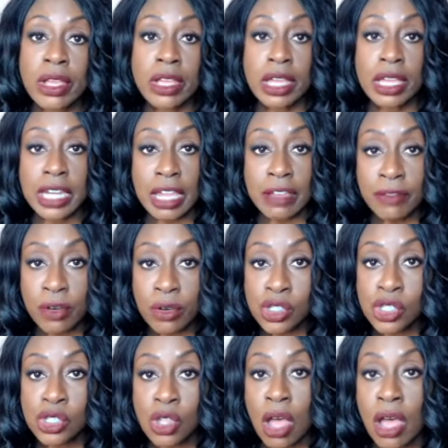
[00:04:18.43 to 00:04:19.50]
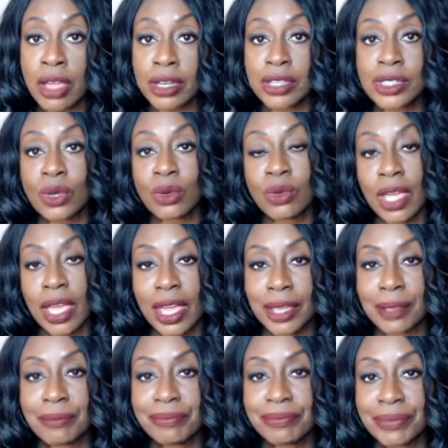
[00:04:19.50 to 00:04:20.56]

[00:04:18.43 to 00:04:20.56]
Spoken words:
a diverse thought is okay